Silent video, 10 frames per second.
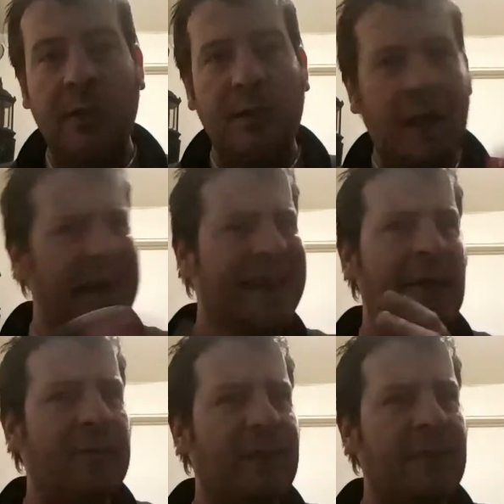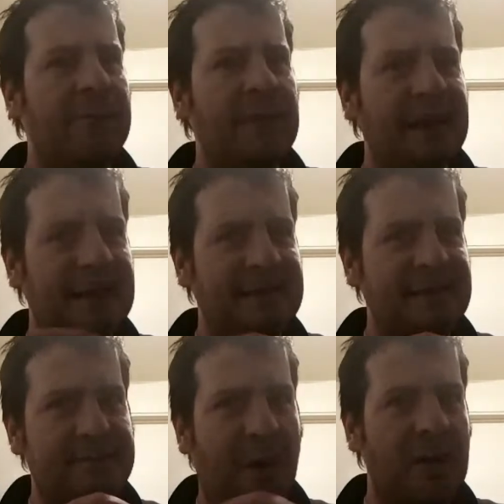I count them
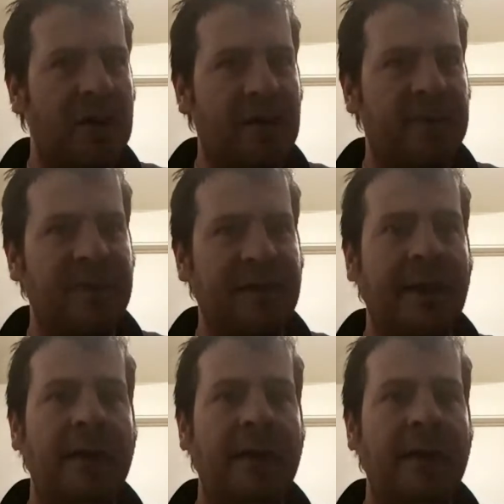as part of the